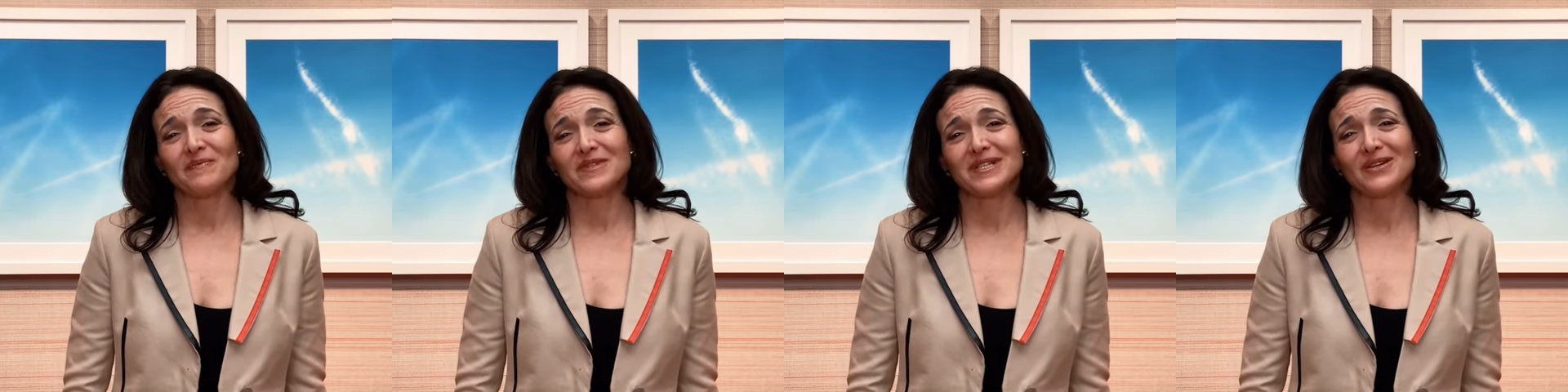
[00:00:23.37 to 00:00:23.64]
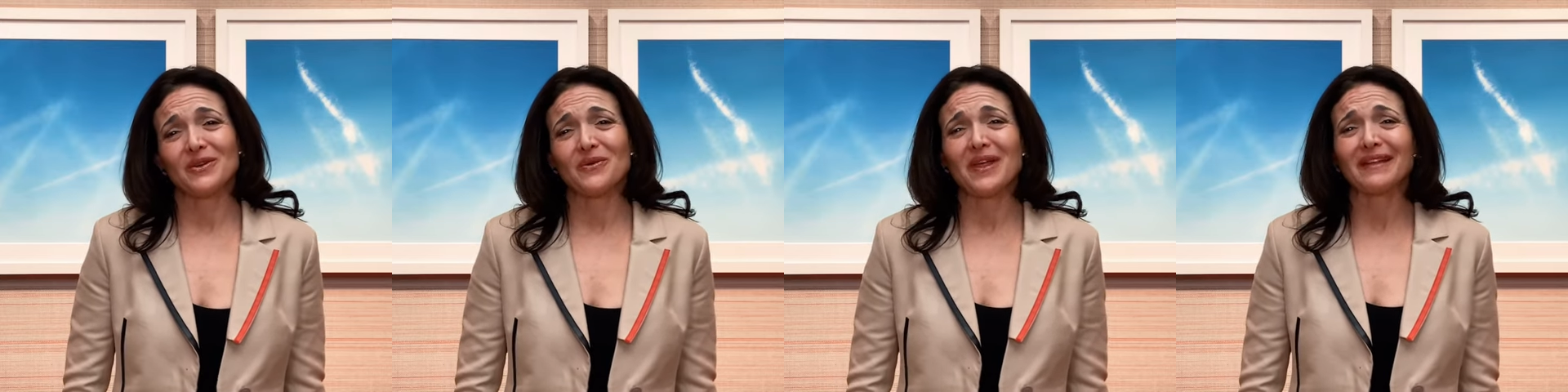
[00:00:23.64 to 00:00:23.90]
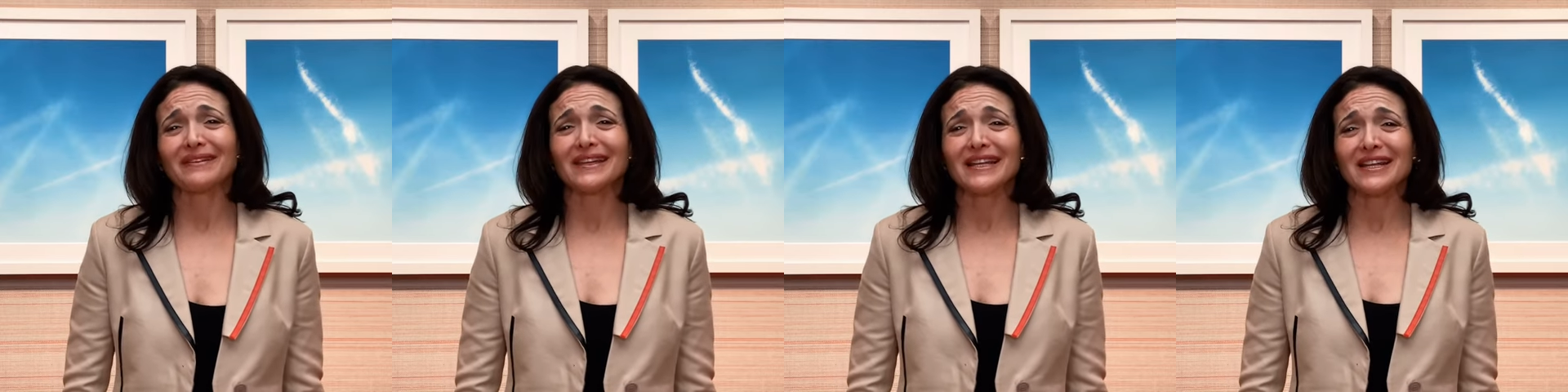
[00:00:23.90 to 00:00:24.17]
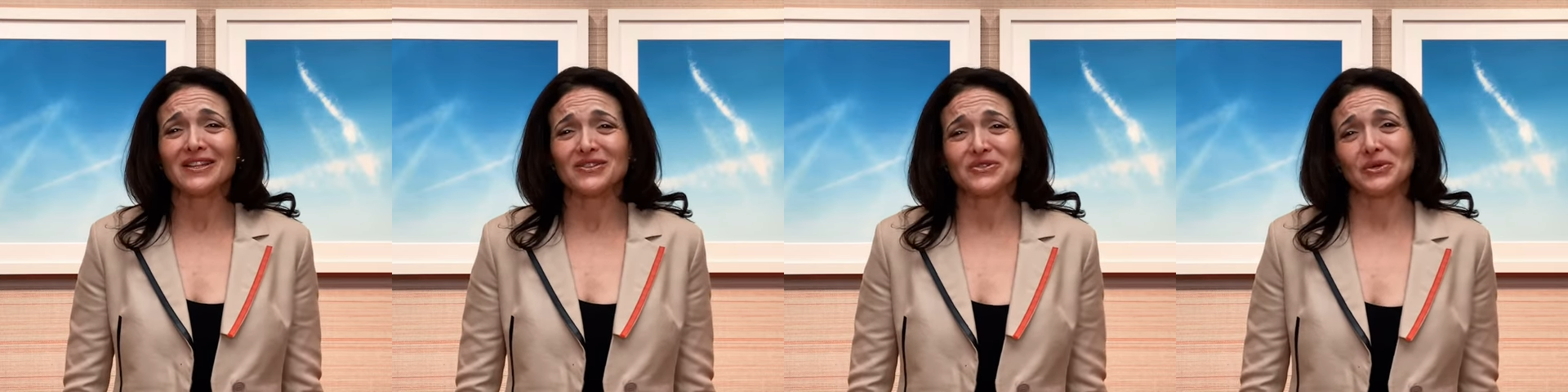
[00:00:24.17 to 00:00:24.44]
to know that
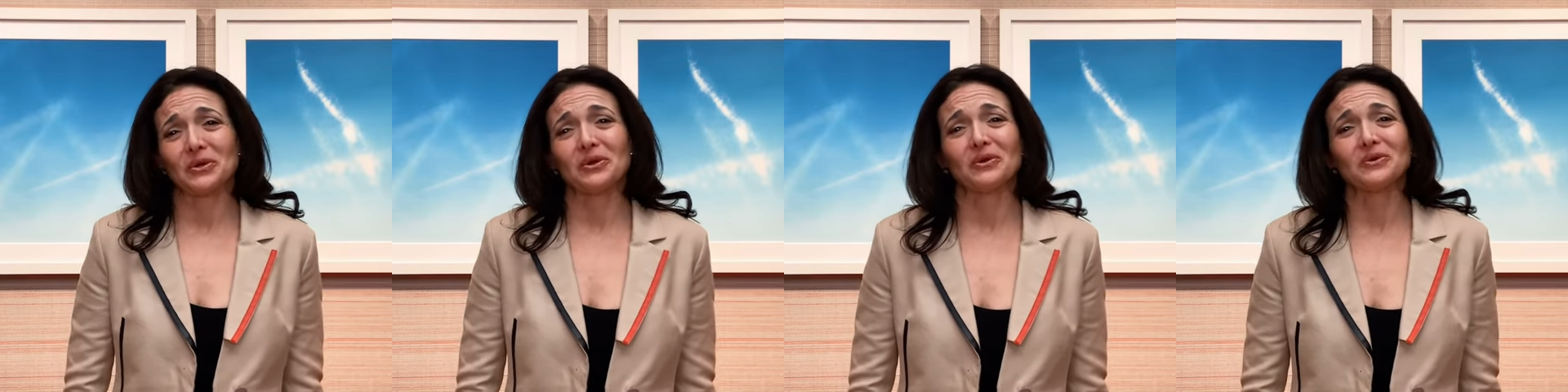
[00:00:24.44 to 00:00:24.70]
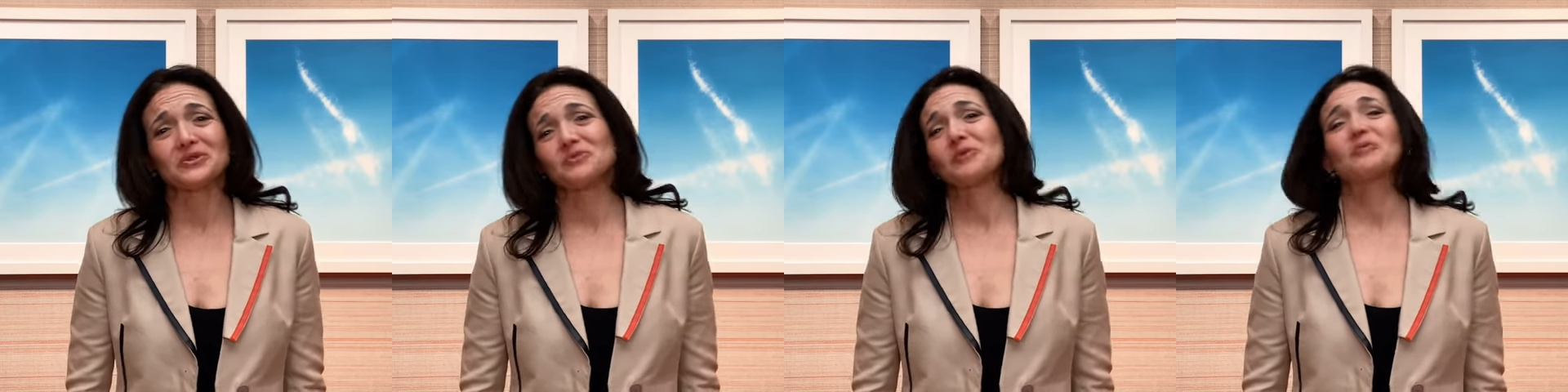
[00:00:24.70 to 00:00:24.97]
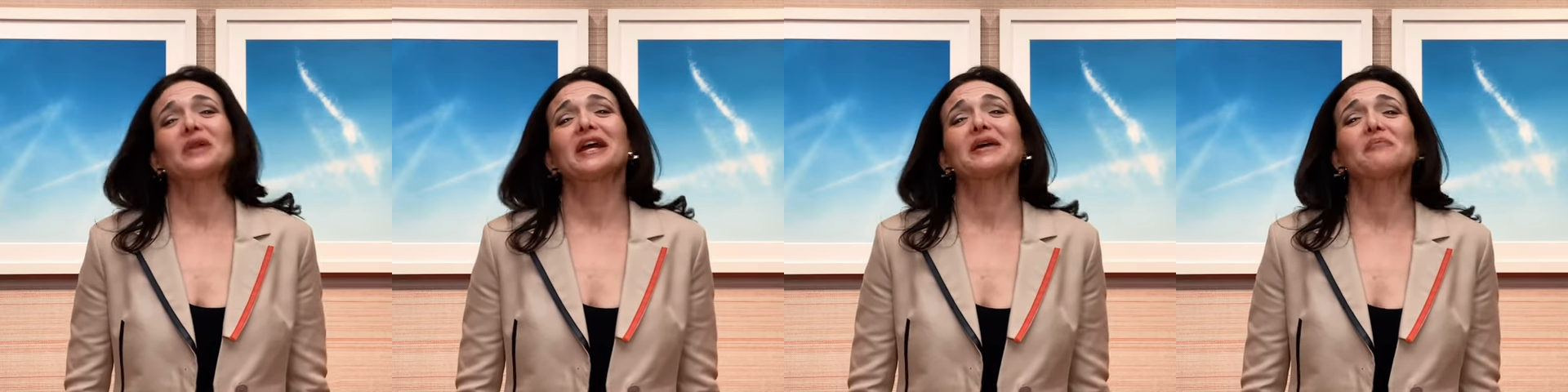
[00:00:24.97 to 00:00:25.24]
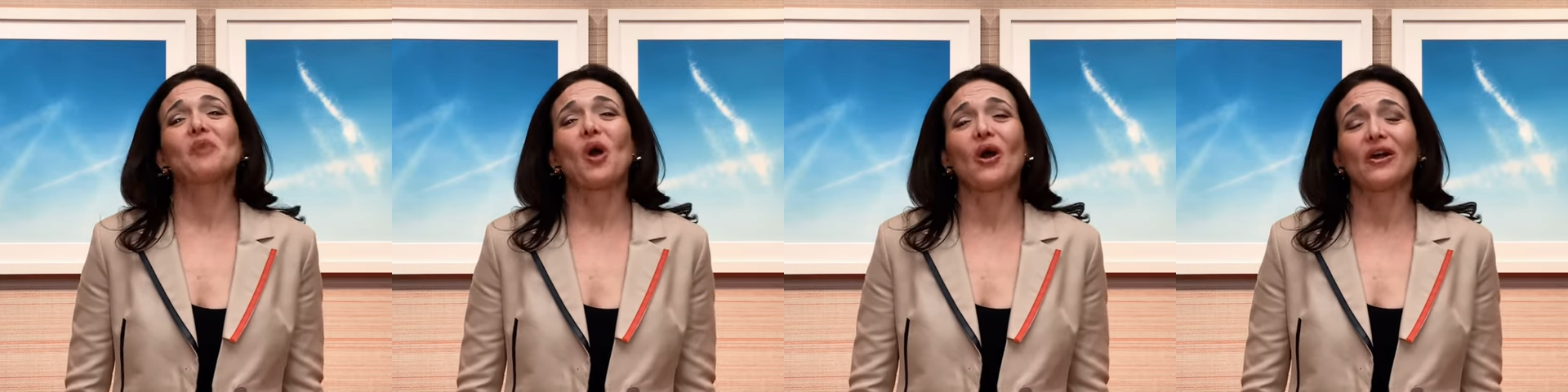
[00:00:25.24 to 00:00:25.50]
Lean In Circles will play
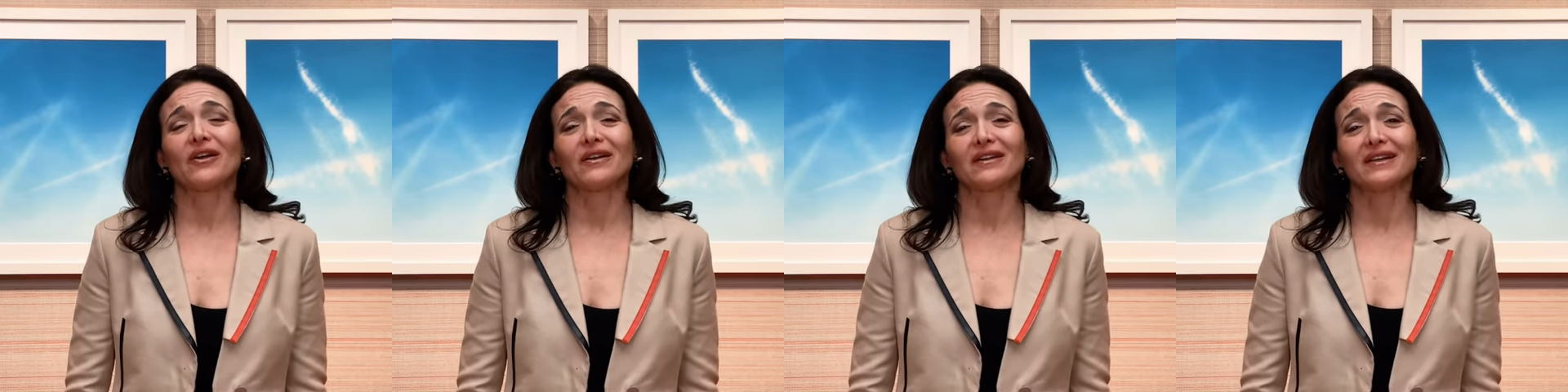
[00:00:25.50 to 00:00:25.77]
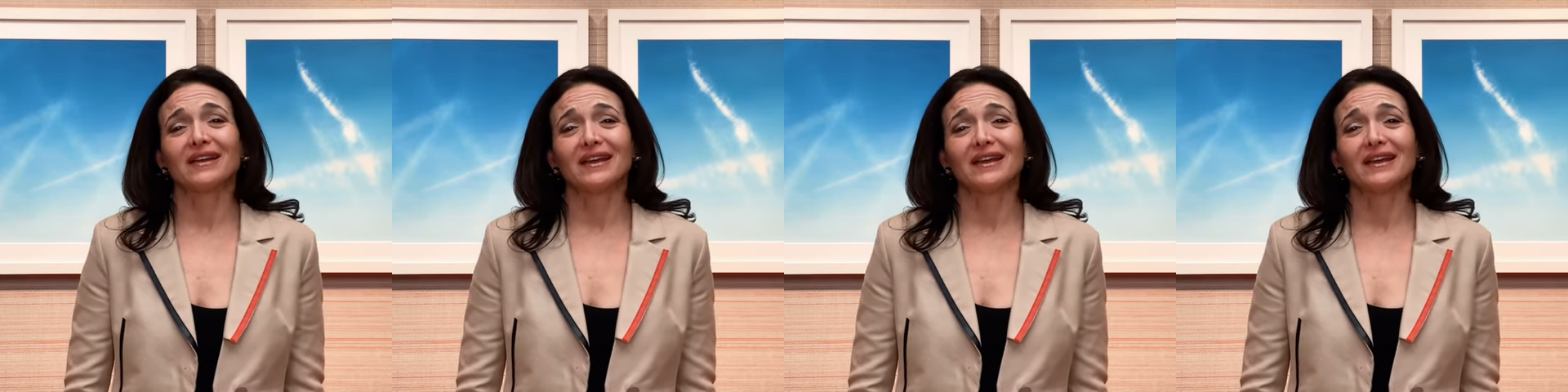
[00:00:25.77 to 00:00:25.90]
a part